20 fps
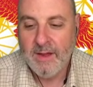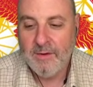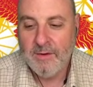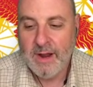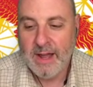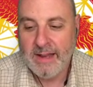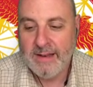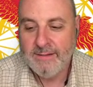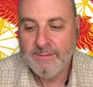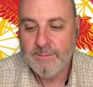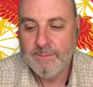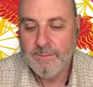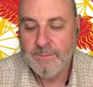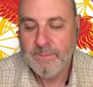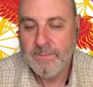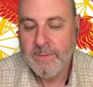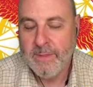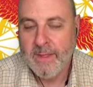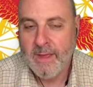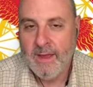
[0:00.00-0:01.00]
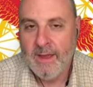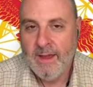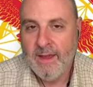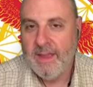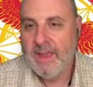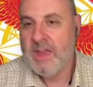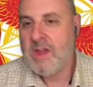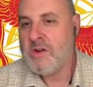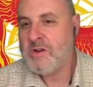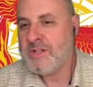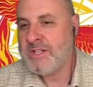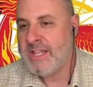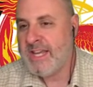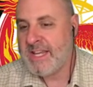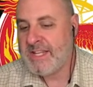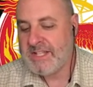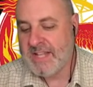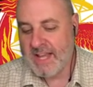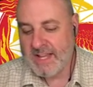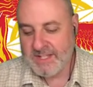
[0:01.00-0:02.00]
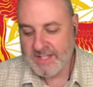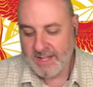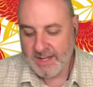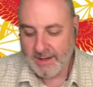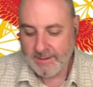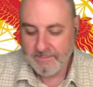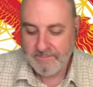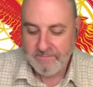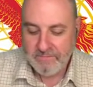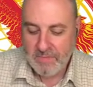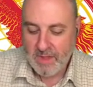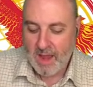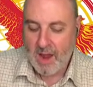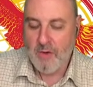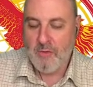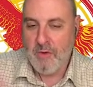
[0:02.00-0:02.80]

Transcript: right? Here's this as a, a